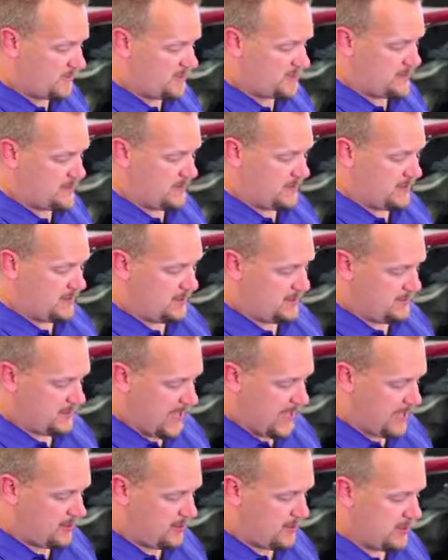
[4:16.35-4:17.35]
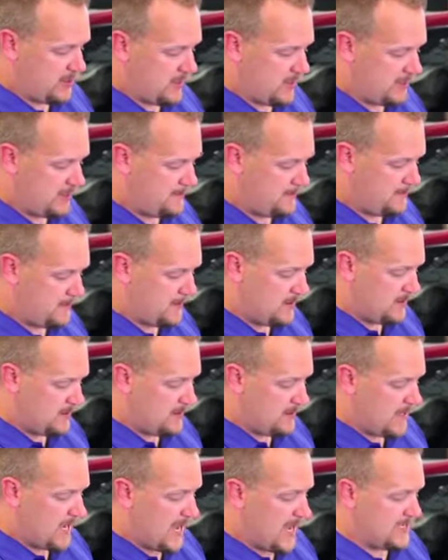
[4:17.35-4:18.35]
So I'm going to enter it in
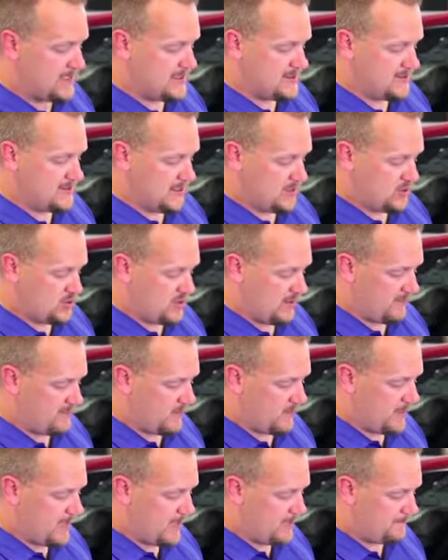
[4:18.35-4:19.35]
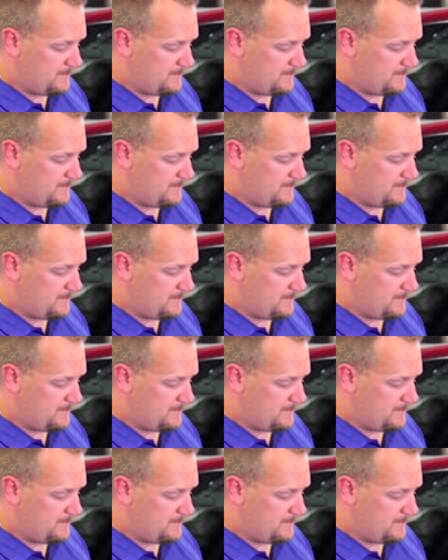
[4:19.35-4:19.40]
as a Chevrolet.